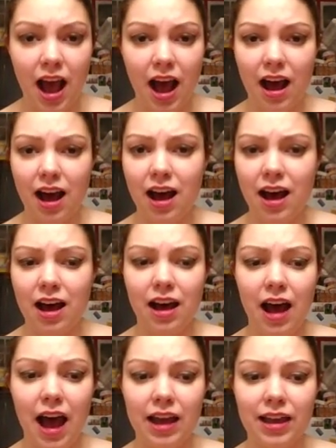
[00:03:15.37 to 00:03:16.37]

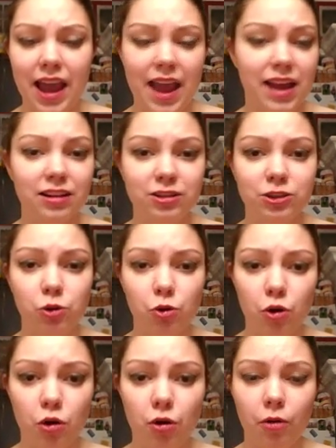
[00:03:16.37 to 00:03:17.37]
I hated
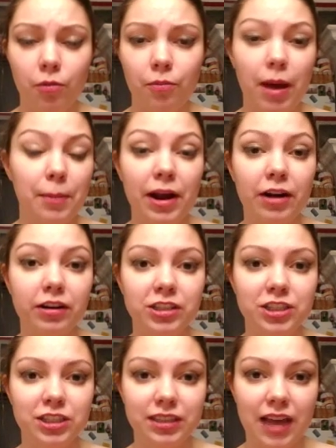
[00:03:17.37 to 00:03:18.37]
school. My
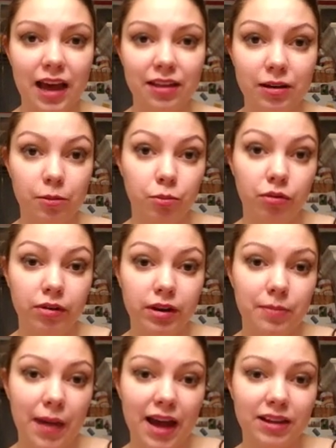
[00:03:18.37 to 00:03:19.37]
parents just had like a
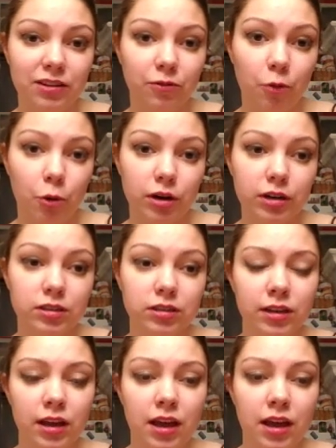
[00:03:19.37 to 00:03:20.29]
pretty bad divorce.